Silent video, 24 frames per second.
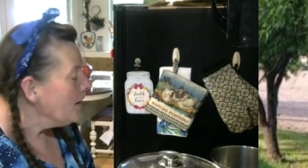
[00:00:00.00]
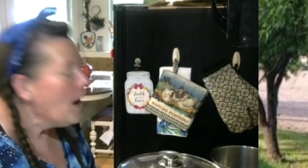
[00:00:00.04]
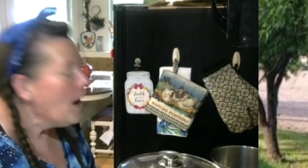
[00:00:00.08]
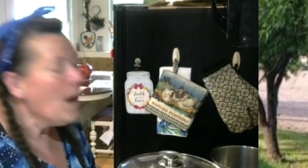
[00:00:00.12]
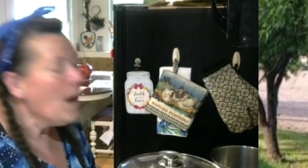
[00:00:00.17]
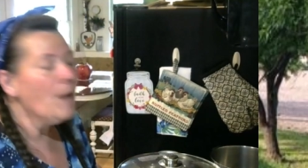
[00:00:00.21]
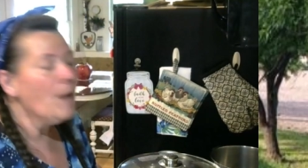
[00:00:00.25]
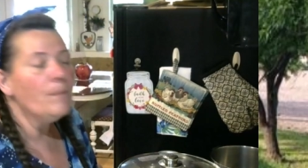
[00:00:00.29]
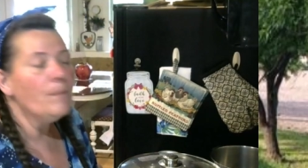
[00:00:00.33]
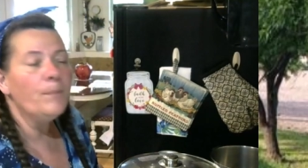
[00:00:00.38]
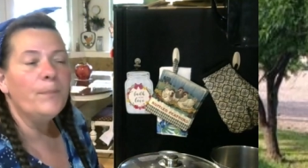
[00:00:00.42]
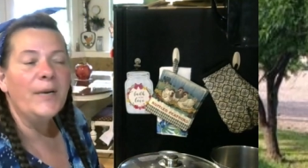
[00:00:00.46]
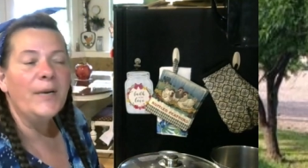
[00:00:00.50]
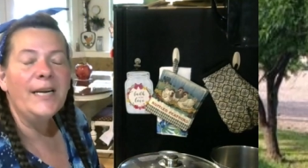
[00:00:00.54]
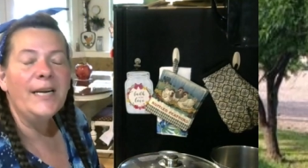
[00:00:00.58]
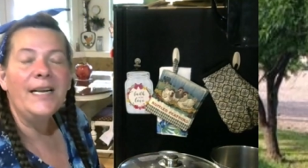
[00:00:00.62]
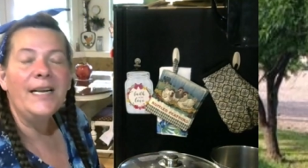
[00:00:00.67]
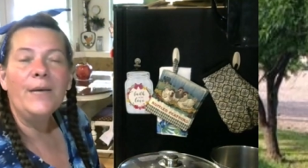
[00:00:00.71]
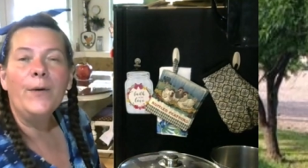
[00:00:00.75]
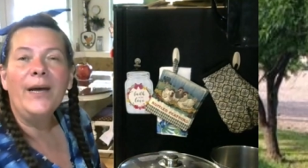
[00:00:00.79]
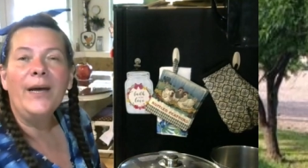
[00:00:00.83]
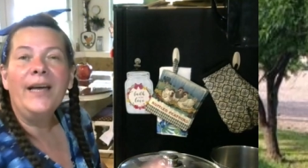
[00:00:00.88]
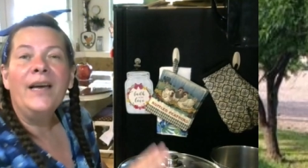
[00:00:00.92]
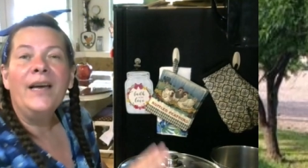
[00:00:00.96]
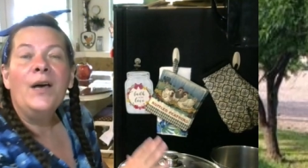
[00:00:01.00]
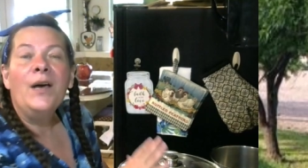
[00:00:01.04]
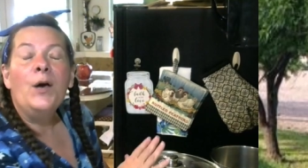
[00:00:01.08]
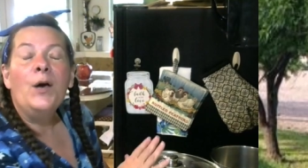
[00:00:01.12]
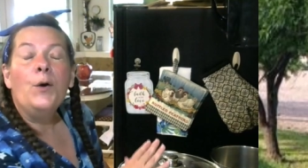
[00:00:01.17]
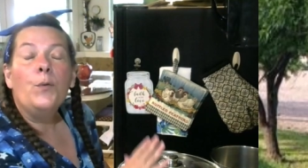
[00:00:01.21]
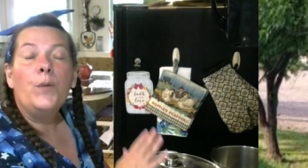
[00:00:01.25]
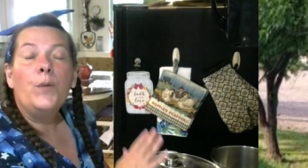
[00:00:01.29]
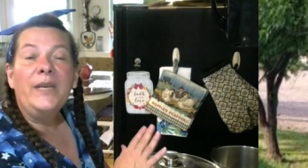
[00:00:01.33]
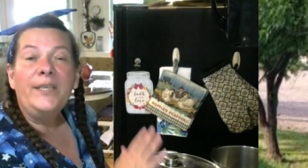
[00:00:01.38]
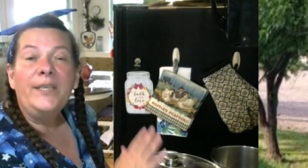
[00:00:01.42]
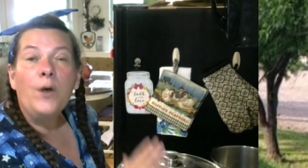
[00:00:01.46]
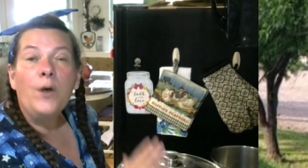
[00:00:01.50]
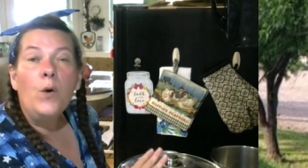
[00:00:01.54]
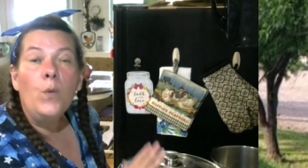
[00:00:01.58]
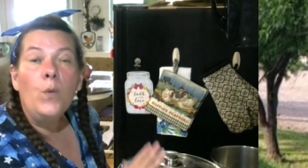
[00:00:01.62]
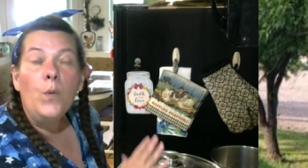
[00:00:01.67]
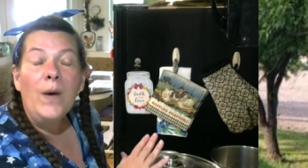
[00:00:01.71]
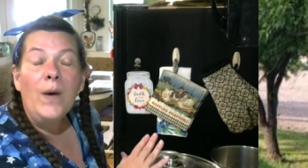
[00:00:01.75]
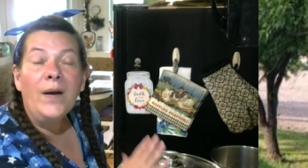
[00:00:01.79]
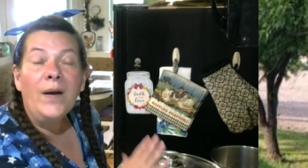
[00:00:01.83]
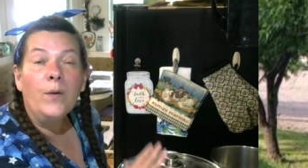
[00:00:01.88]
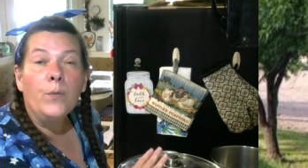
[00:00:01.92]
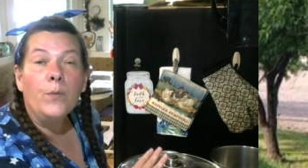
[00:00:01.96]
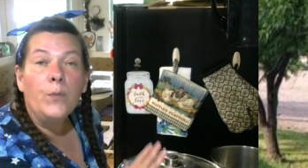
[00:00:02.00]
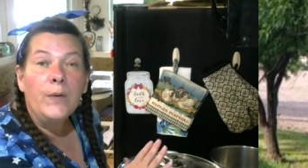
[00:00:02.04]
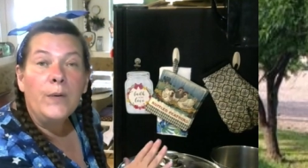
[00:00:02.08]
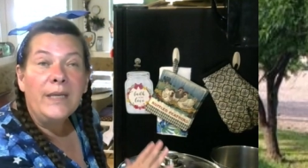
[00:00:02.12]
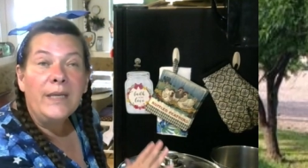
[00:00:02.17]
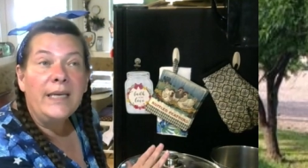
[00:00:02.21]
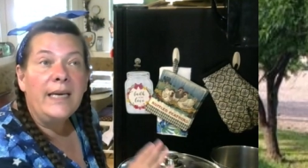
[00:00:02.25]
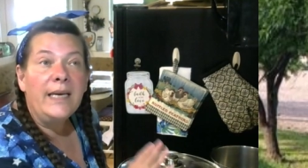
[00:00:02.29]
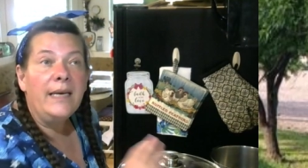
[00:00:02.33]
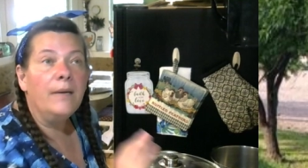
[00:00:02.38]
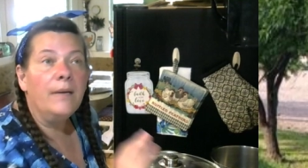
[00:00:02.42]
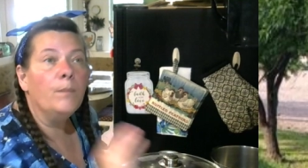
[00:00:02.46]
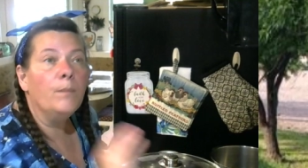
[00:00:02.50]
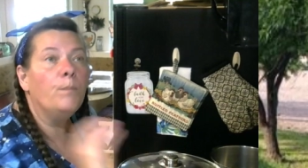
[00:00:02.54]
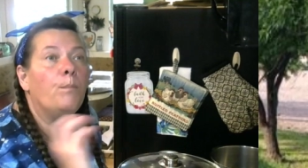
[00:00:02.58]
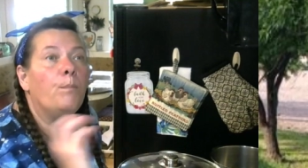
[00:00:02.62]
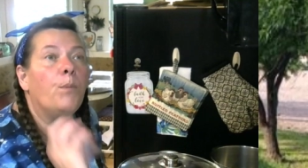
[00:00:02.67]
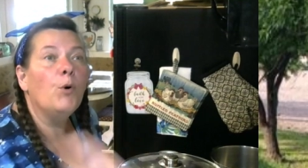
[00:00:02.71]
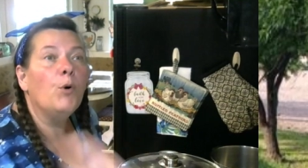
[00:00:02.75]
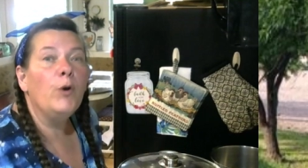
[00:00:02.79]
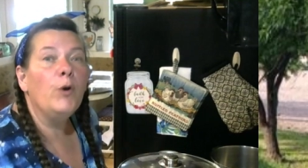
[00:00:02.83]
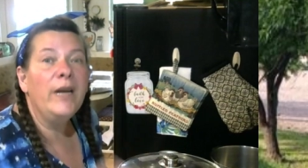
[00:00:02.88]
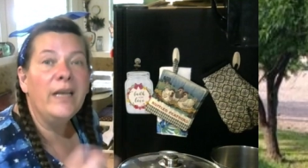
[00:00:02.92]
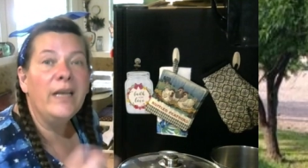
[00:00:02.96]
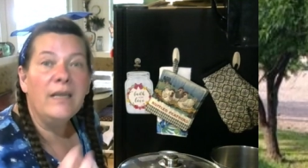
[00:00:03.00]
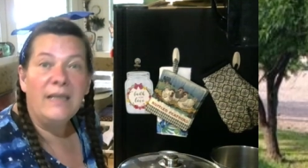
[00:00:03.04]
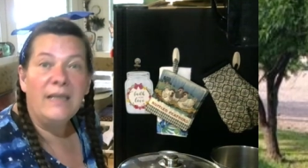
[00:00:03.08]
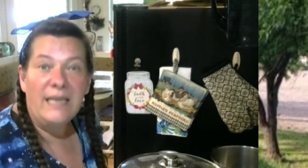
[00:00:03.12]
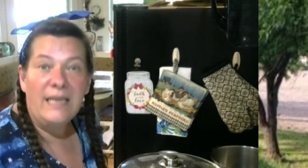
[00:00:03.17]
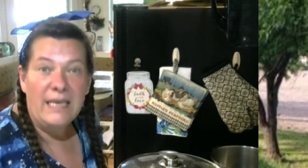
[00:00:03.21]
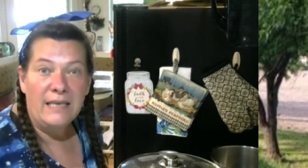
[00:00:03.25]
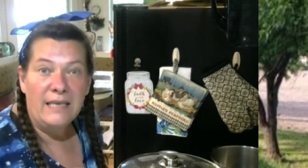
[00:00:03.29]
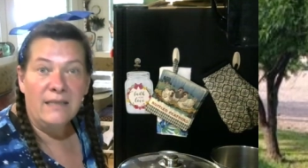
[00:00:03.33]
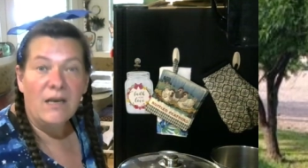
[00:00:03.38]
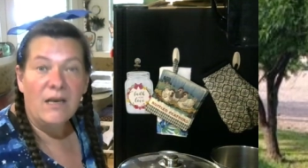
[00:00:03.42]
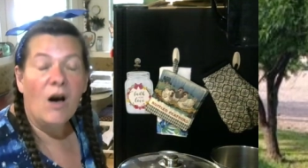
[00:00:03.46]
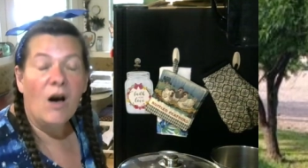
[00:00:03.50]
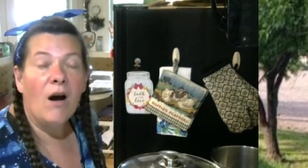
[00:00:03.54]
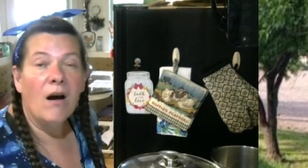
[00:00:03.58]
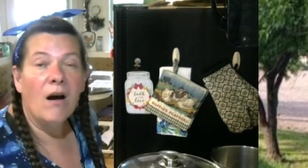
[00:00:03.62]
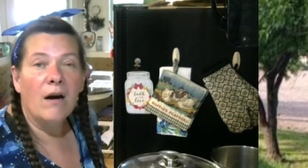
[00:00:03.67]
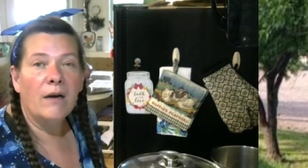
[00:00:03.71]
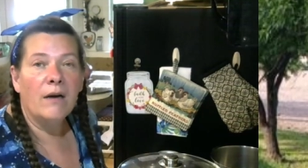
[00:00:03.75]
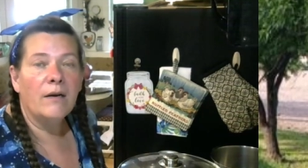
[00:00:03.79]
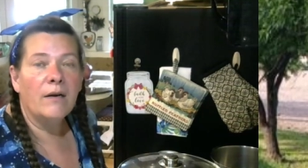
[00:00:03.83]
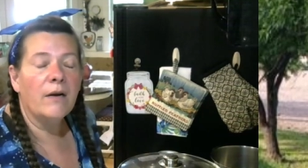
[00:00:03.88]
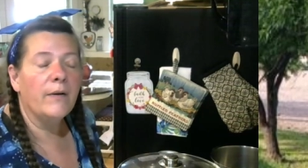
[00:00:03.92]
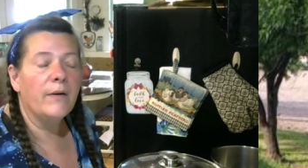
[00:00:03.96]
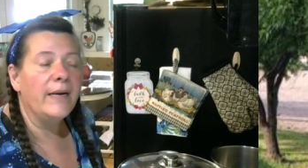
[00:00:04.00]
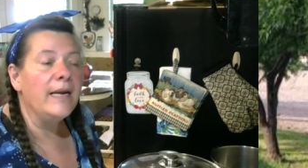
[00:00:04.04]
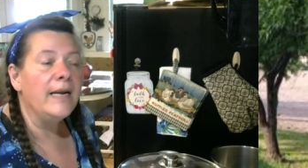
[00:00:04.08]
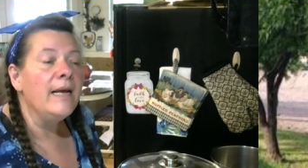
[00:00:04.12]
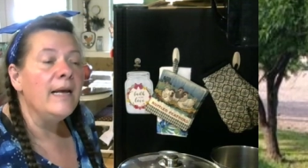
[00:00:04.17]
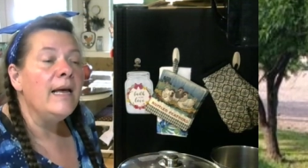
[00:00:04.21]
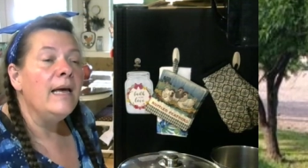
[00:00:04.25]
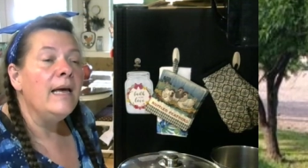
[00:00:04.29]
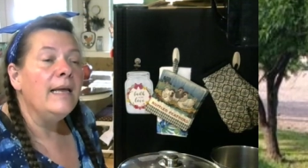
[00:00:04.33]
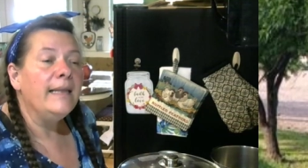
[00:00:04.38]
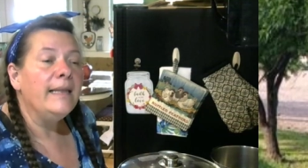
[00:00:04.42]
Um, but anyway, we don't want to really boil these hard, all right?